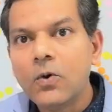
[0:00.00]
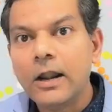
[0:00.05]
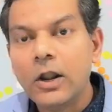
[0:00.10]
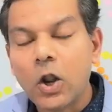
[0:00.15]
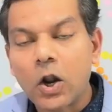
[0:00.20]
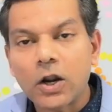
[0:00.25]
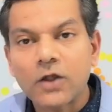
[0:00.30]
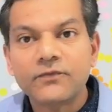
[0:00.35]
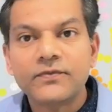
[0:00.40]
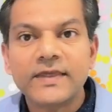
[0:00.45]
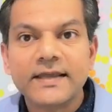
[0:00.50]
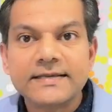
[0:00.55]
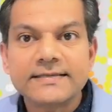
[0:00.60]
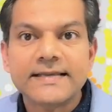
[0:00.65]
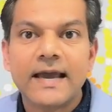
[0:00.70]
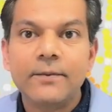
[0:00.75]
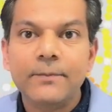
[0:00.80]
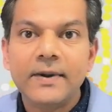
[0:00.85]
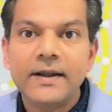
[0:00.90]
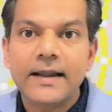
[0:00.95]
a lot of things
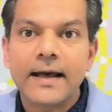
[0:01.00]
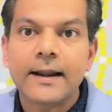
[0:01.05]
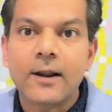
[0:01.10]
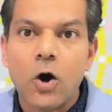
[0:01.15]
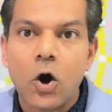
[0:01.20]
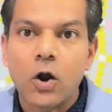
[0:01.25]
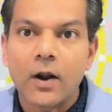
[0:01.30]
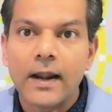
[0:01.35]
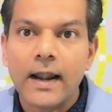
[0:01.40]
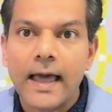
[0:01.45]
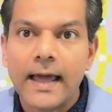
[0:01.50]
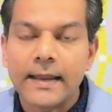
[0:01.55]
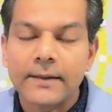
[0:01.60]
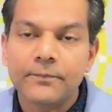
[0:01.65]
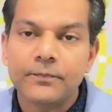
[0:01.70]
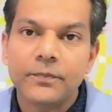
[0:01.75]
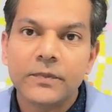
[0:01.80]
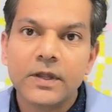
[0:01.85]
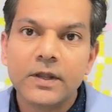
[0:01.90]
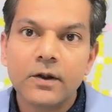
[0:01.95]
can be done
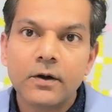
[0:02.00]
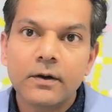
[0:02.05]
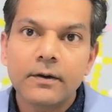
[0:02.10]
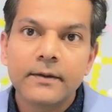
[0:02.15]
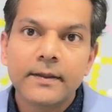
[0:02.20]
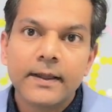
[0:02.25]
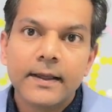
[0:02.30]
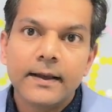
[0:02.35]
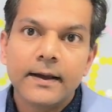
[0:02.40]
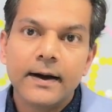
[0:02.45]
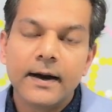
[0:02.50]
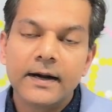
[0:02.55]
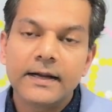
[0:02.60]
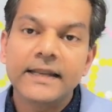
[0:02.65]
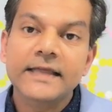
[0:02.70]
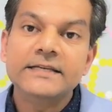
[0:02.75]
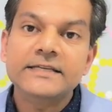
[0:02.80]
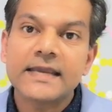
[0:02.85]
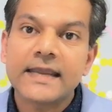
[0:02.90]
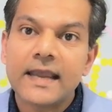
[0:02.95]
online, you know,
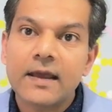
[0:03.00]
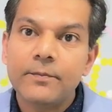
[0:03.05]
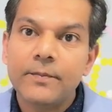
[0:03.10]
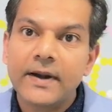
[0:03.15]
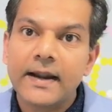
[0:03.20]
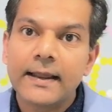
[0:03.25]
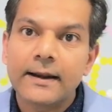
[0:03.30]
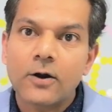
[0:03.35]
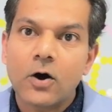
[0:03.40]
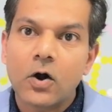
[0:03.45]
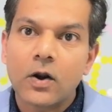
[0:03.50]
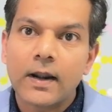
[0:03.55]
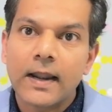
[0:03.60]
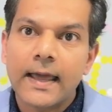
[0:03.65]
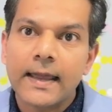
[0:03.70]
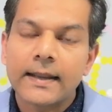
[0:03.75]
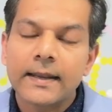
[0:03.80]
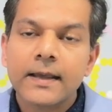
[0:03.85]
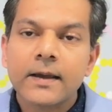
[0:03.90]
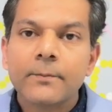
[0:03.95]
teaching can be done
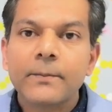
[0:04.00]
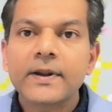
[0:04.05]
online.